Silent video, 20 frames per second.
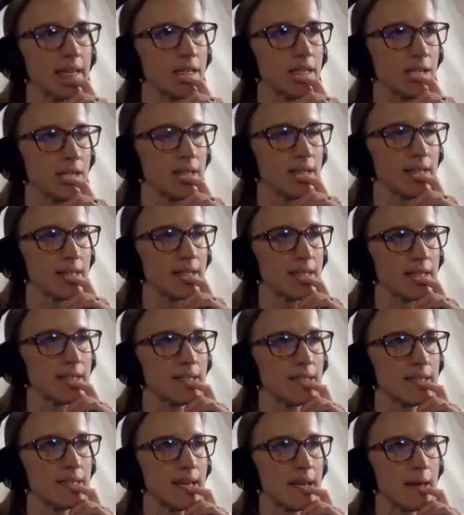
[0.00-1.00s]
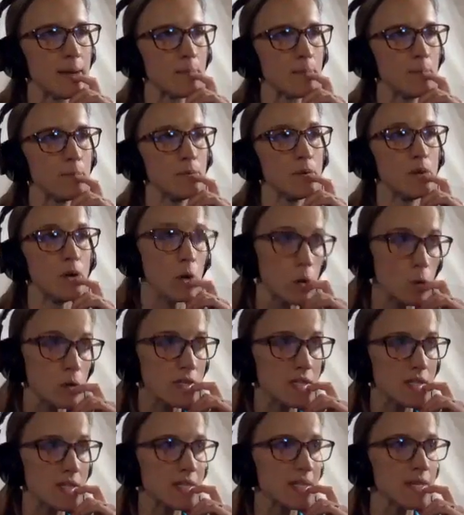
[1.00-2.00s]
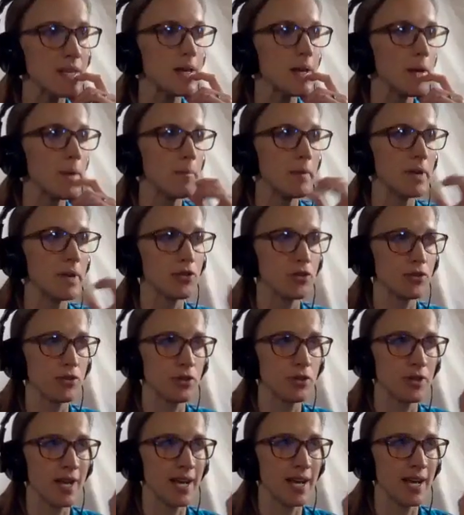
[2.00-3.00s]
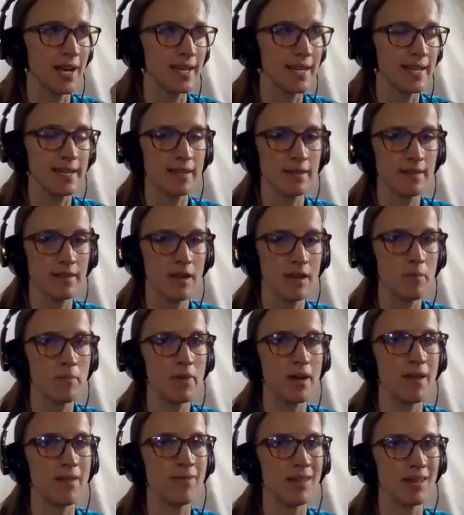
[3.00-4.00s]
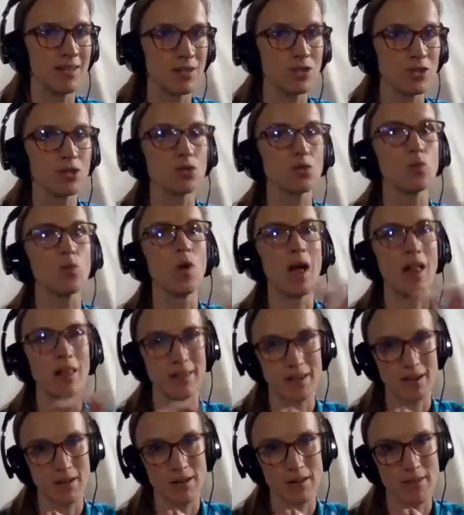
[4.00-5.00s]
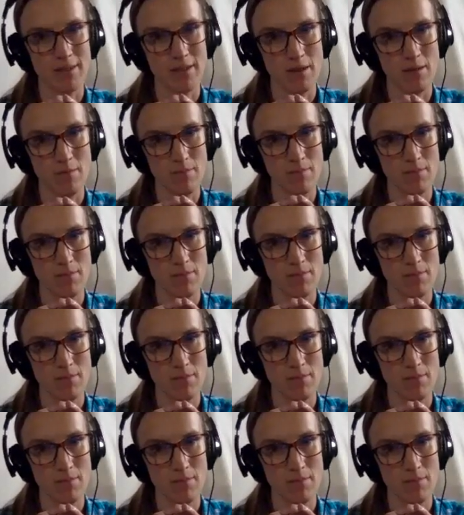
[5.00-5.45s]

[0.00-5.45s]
to the same notes. Make sure you're not hitting them and then swelling on them.